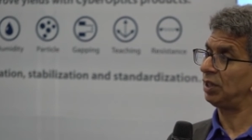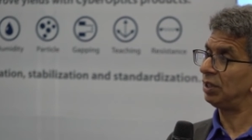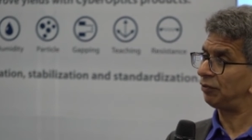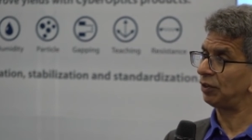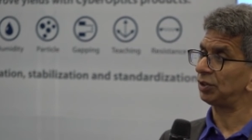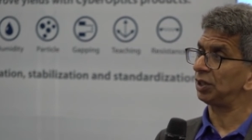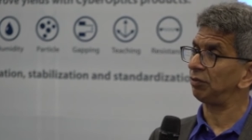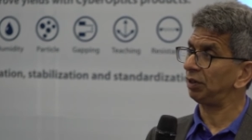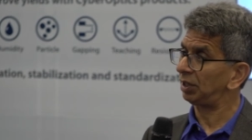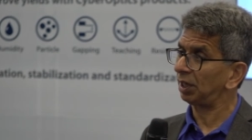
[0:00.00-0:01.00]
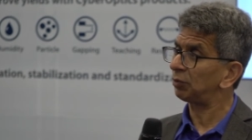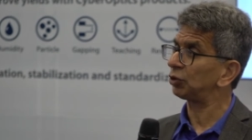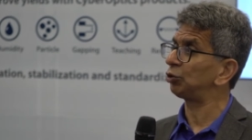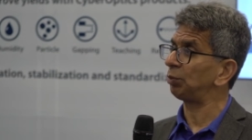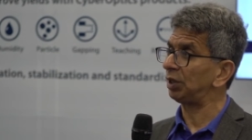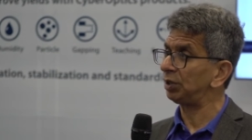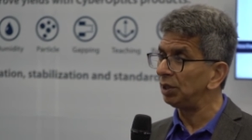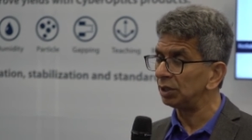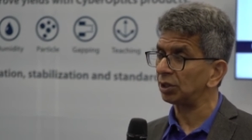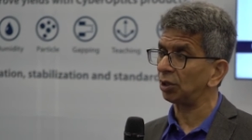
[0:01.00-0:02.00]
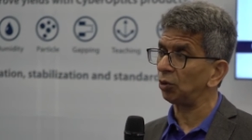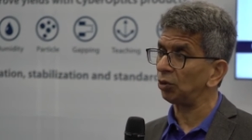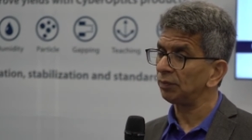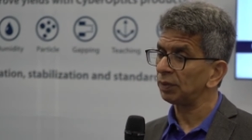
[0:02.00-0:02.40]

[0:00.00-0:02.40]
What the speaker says: inefficient, very time consuming, yields are low.